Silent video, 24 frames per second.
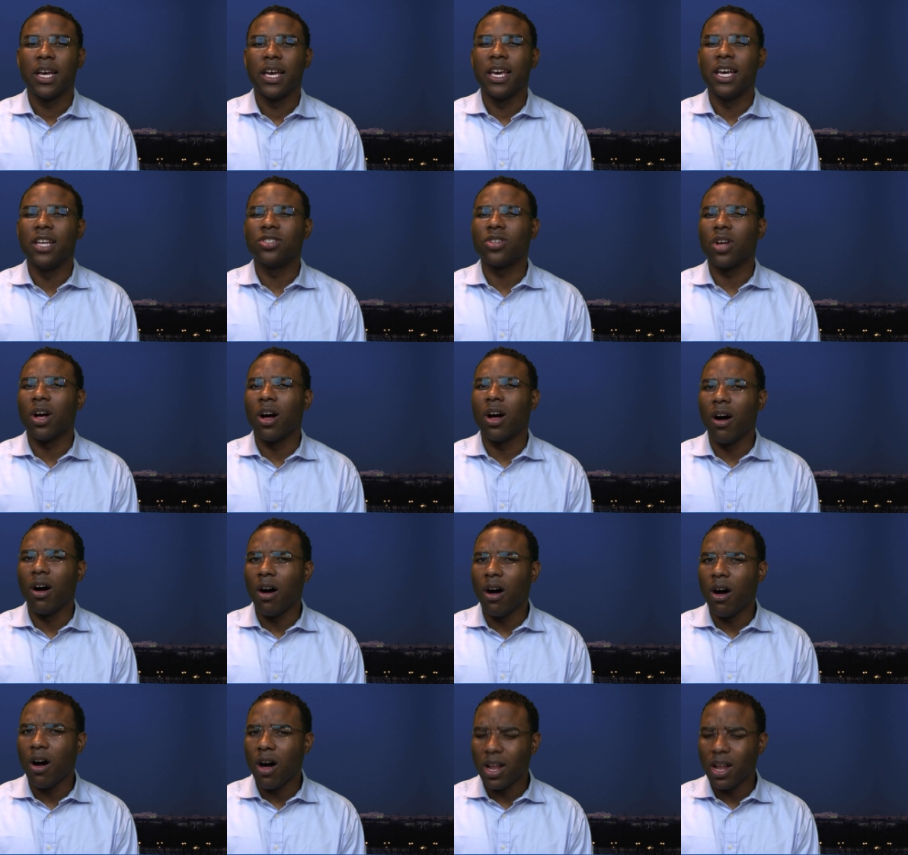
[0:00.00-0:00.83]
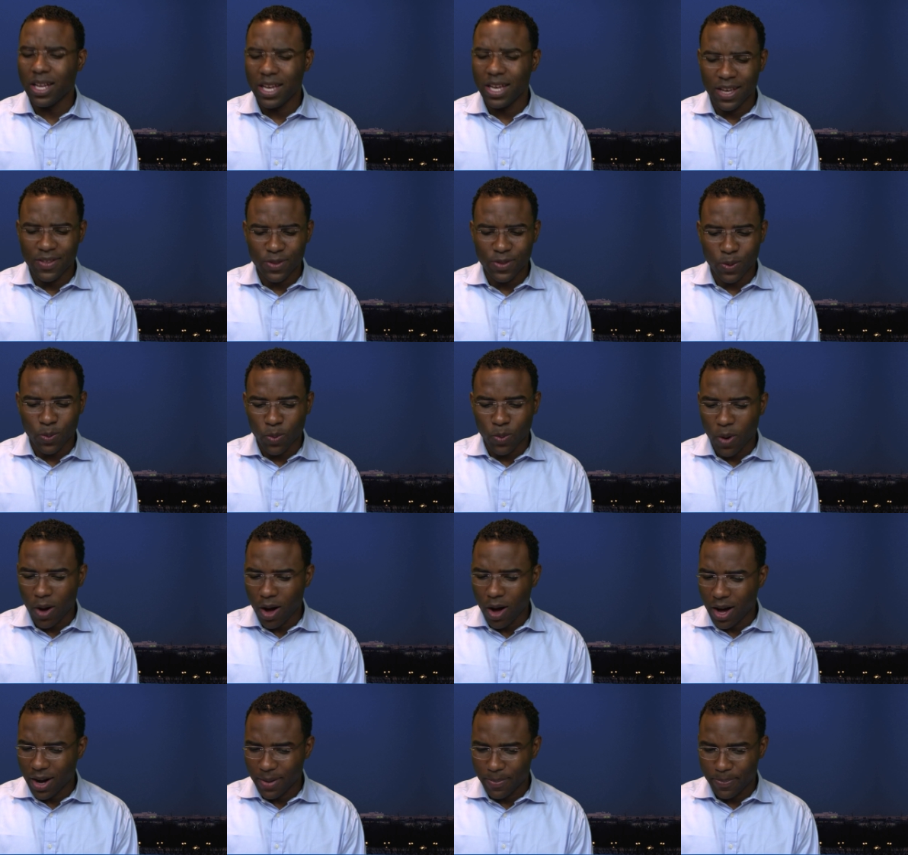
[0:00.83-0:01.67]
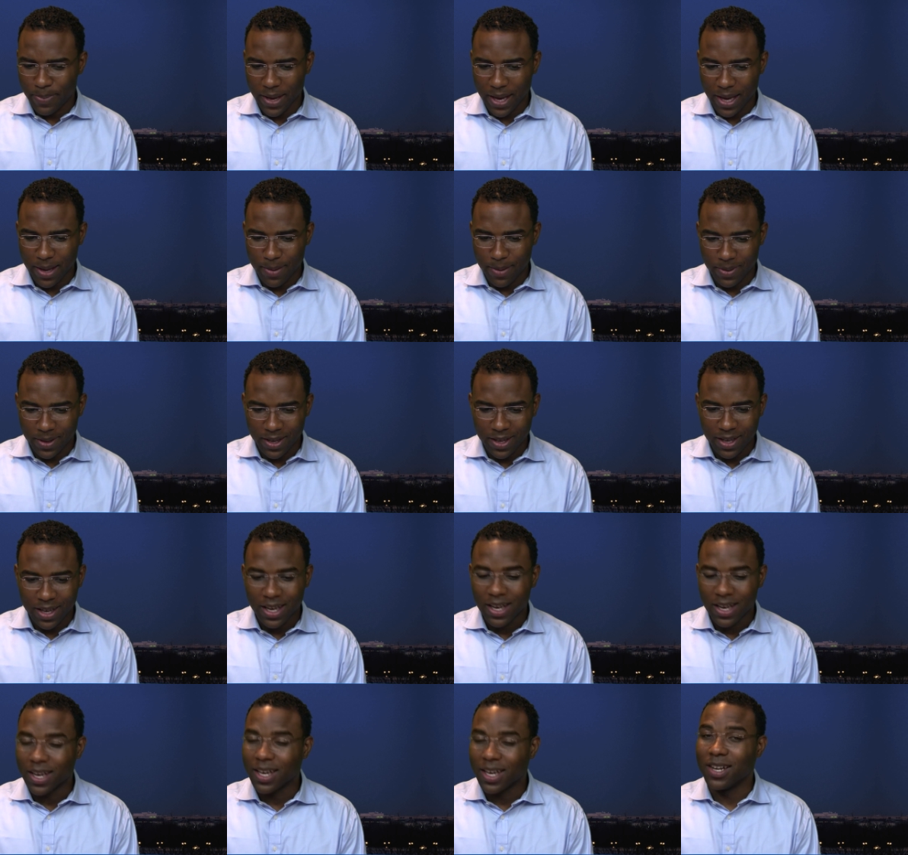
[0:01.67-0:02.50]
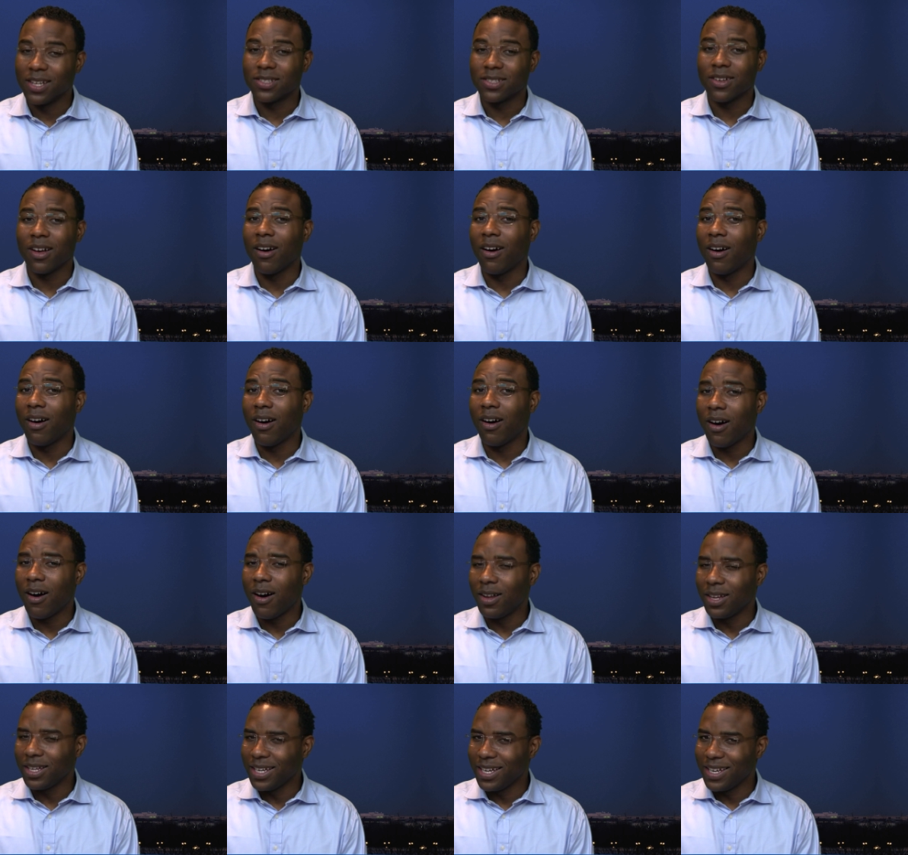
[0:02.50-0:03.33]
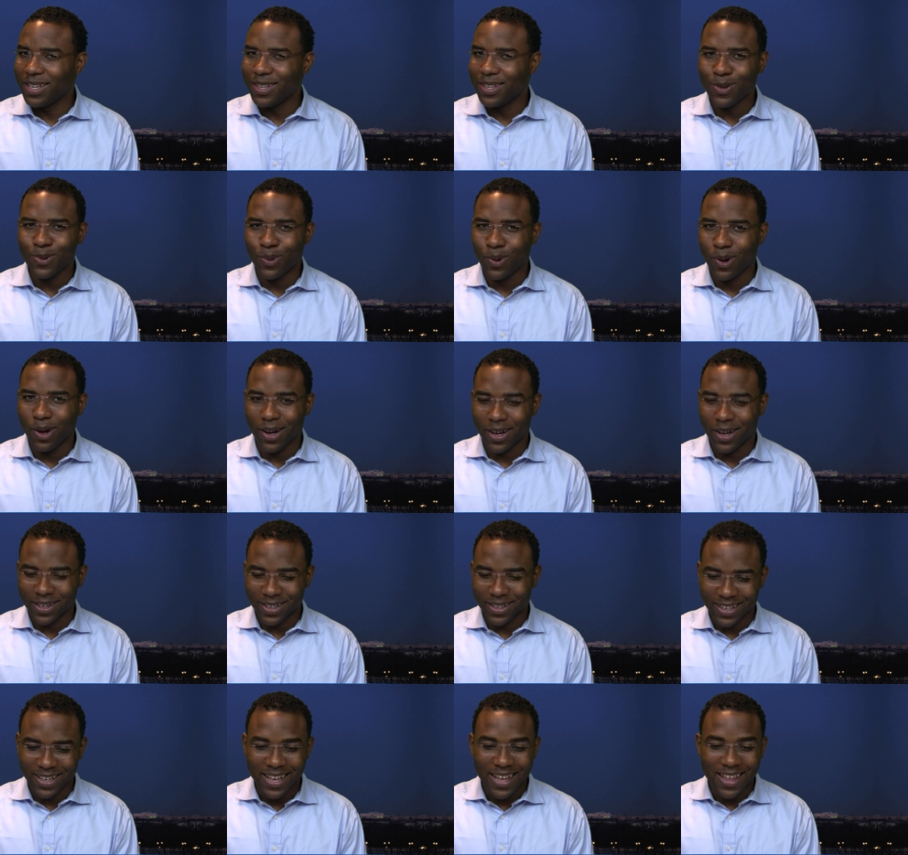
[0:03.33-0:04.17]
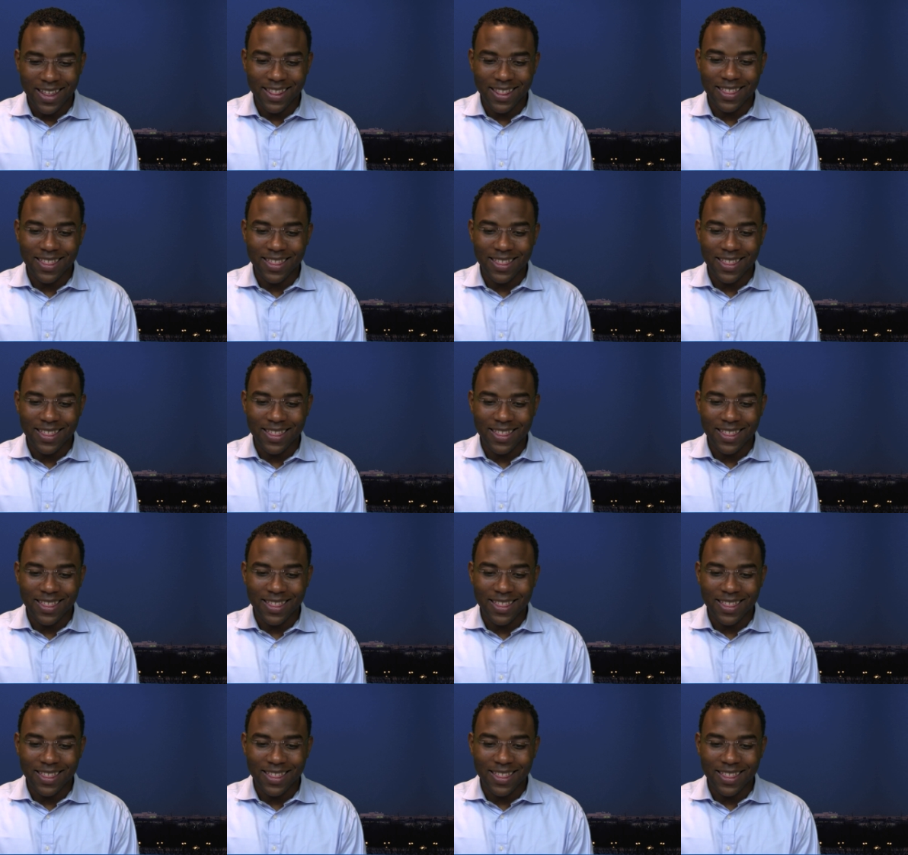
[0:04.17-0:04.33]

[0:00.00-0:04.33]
It's all in the water, baby. It is all in the water.